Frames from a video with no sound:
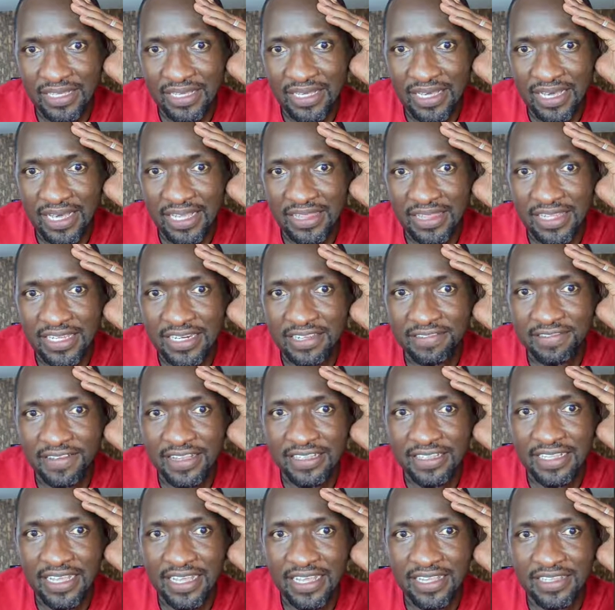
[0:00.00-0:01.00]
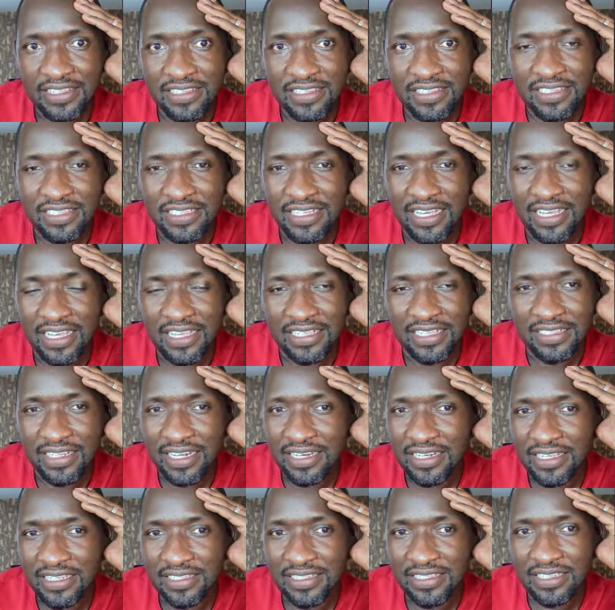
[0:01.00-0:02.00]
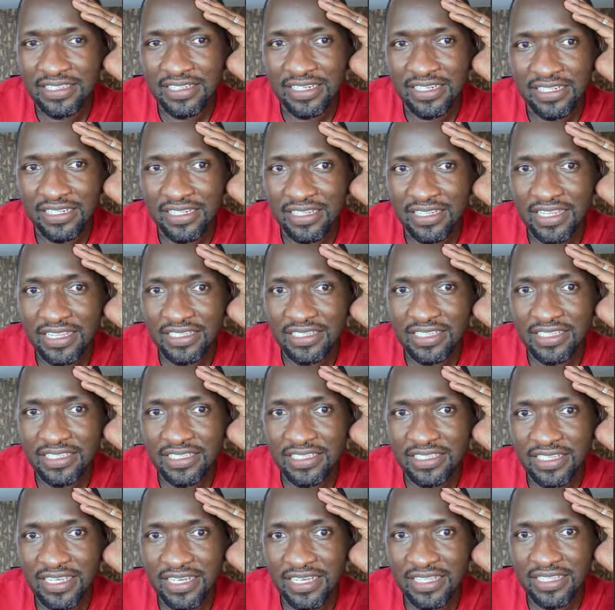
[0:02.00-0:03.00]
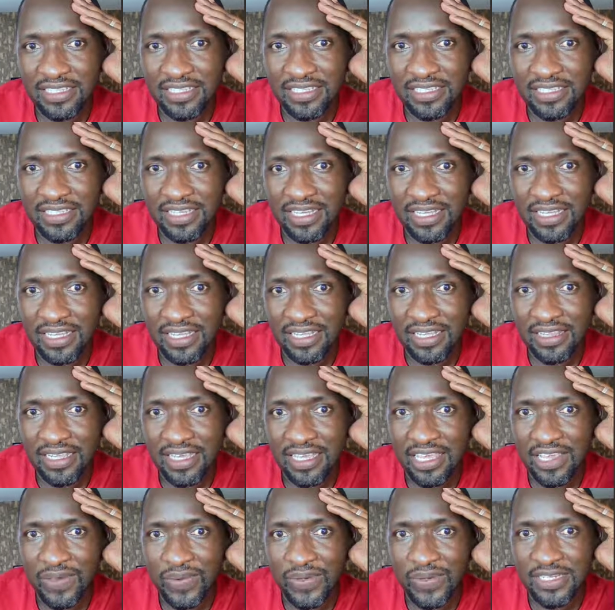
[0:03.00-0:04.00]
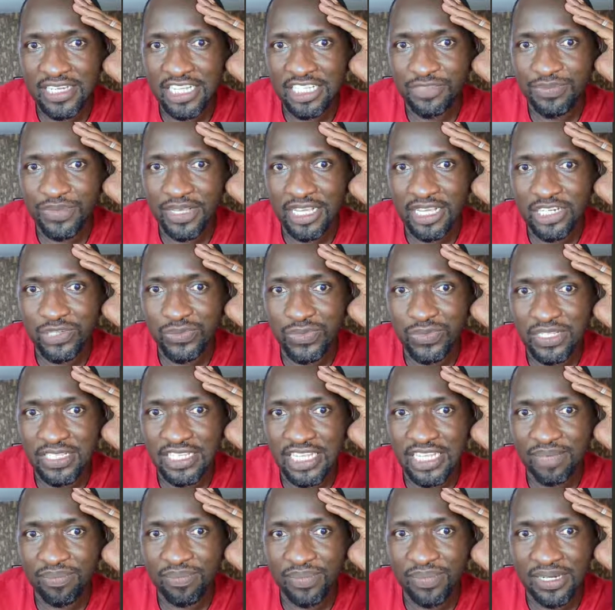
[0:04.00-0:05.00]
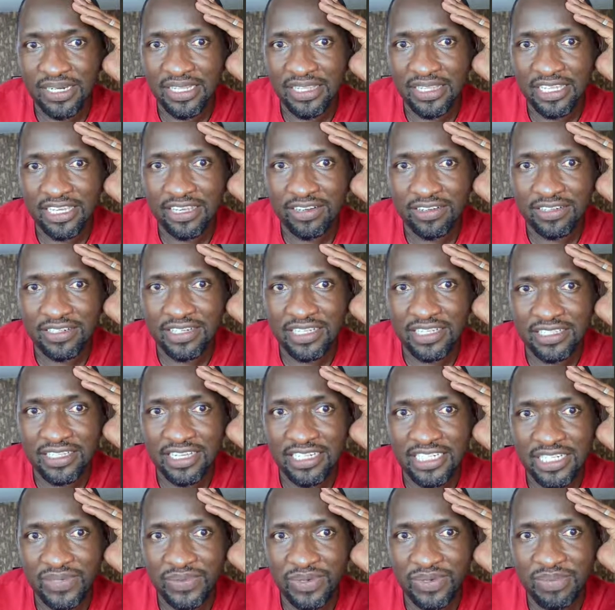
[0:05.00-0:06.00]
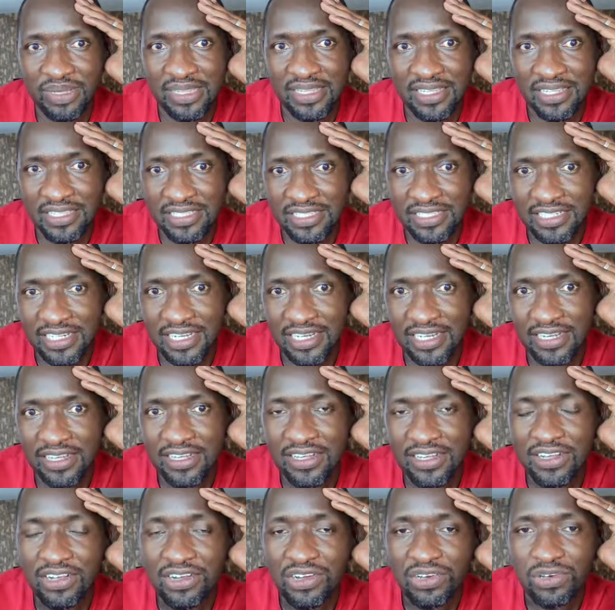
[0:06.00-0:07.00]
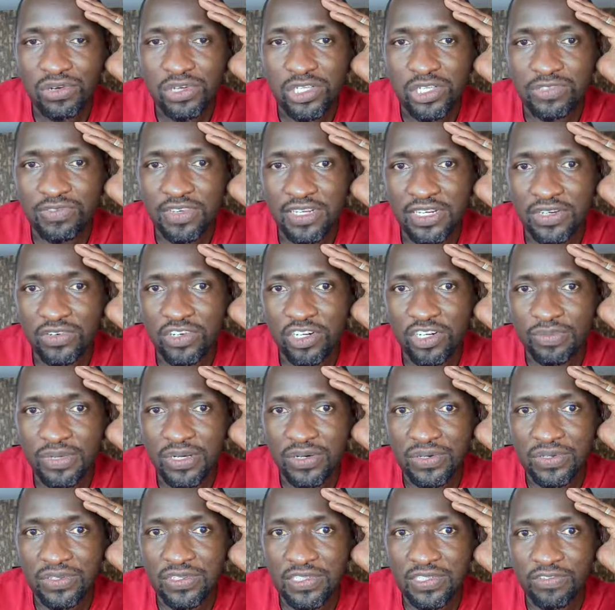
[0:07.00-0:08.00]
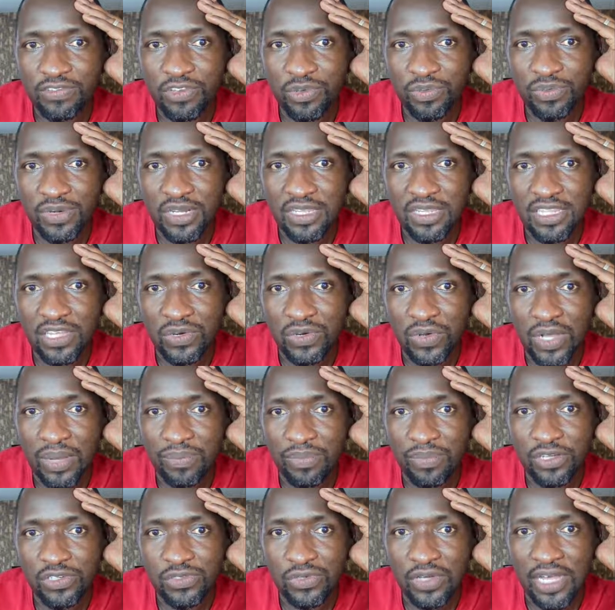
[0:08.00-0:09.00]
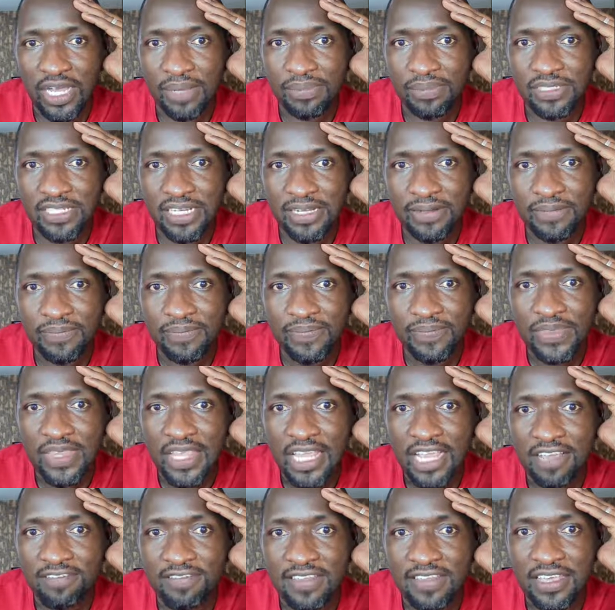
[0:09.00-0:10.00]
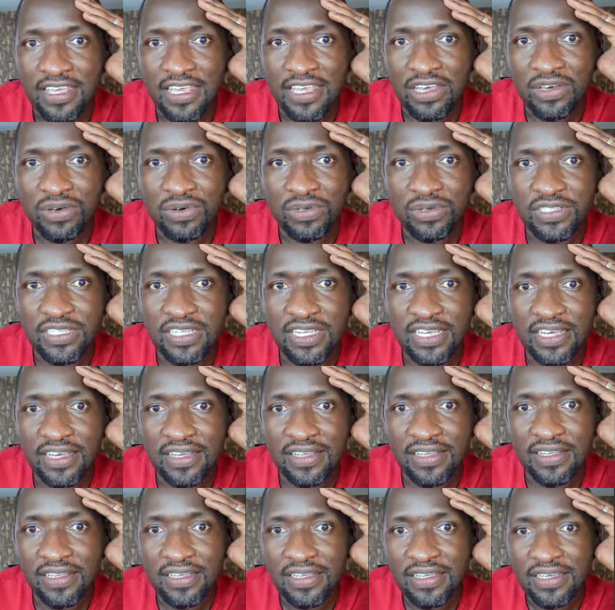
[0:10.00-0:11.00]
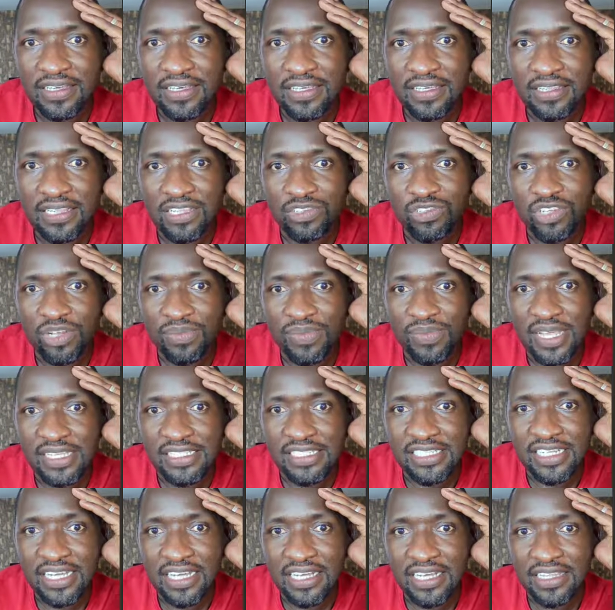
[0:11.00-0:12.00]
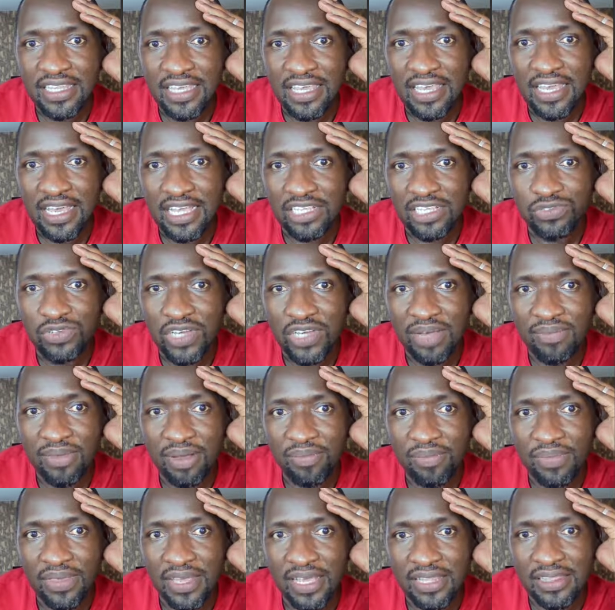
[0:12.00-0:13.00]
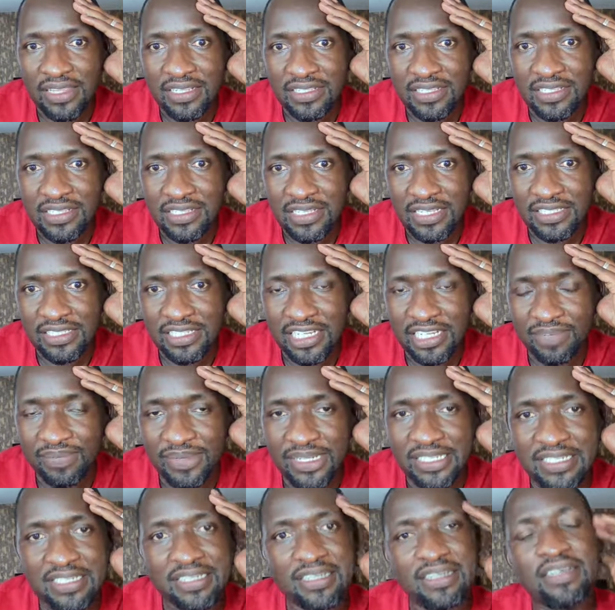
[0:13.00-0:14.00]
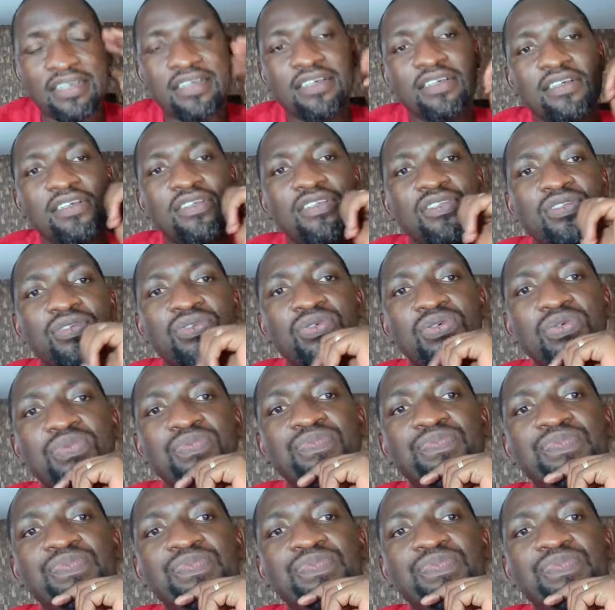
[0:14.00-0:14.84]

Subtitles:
And the defense against this check is non-existent. There's this check, the king will just begin to escape, and I think he'll just get away. But this check looks very good because if you bring the rook and begin to capture, if the king goes here, this will be a check. The king has to come up here, and this is a checkmate. So